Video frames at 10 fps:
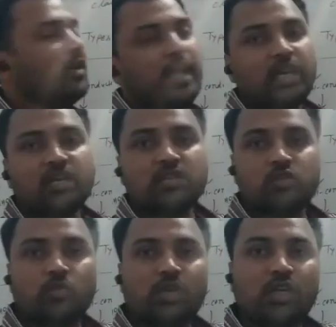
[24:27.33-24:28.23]
act
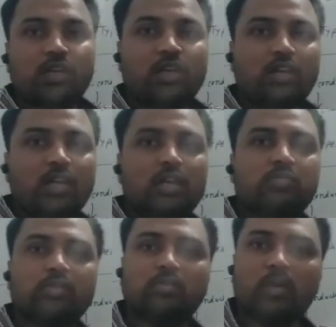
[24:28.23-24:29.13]
as a superconductor
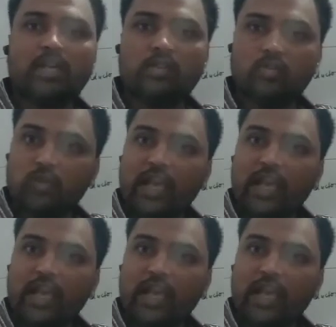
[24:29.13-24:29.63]
at 4.2